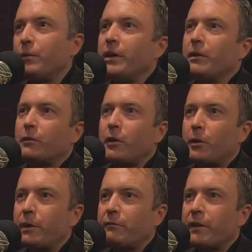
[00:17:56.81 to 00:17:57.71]
We hear a lot
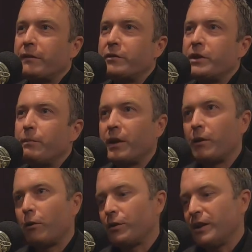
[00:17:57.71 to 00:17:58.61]
about 5G, but
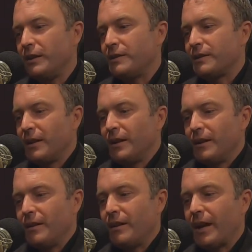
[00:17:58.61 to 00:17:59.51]
it all needs
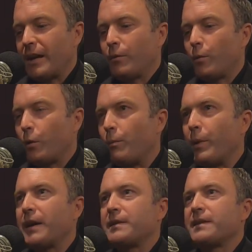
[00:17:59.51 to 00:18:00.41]
that
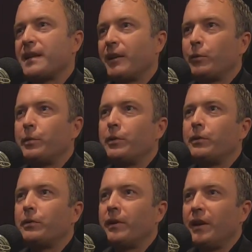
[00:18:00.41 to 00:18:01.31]
robust,
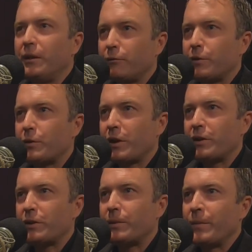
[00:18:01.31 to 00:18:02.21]
scalable
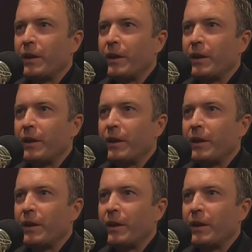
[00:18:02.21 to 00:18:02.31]
infrastructure.